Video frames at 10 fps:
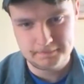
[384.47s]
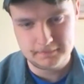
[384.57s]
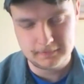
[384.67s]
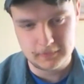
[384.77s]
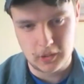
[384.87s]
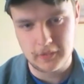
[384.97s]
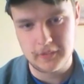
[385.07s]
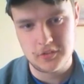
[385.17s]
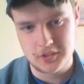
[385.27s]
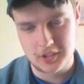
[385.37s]
all this
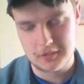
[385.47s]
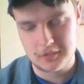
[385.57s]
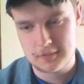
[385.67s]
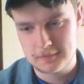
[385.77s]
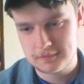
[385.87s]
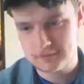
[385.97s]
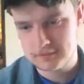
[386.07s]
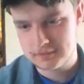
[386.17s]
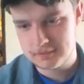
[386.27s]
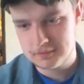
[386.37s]
stuff,
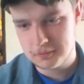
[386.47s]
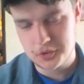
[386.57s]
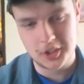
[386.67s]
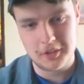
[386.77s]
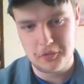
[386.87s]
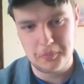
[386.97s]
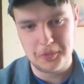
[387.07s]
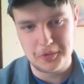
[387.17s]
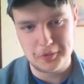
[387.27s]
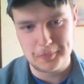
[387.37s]
which I assume you
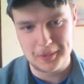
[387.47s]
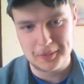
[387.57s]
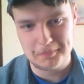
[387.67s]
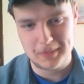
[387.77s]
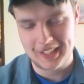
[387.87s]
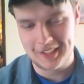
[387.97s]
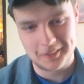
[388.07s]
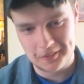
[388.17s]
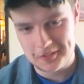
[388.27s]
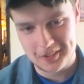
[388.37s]
just meant mechanical
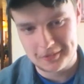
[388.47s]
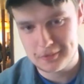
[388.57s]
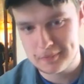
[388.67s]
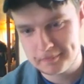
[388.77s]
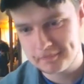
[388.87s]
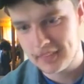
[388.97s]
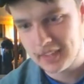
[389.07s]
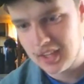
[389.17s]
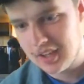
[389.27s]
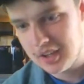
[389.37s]
stuff.
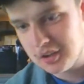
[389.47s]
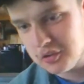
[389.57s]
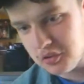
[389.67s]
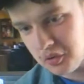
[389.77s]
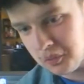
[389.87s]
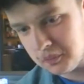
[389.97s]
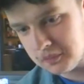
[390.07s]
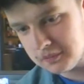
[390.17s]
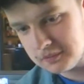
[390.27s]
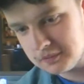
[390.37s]
So,
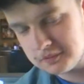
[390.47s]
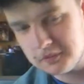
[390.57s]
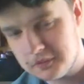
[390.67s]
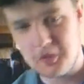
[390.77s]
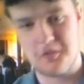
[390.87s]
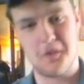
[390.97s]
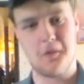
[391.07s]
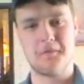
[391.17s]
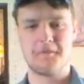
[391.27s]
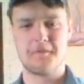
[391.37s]
first of all,
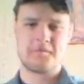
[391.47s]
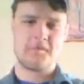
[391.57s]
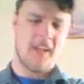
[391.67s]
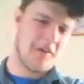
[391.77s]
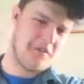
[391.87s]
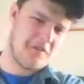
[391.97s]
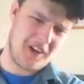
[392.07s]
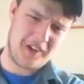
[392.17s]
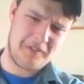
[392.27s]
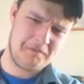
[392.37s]
it all
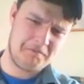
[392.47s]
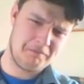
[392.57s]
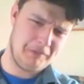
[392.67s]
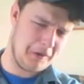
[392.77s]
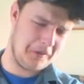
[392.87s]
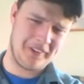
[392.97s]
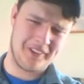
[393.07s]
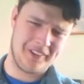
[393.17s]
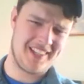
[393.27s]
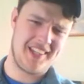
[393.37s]
started when I was a little
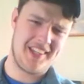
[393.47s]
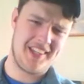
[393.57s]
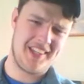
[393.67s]
tyke.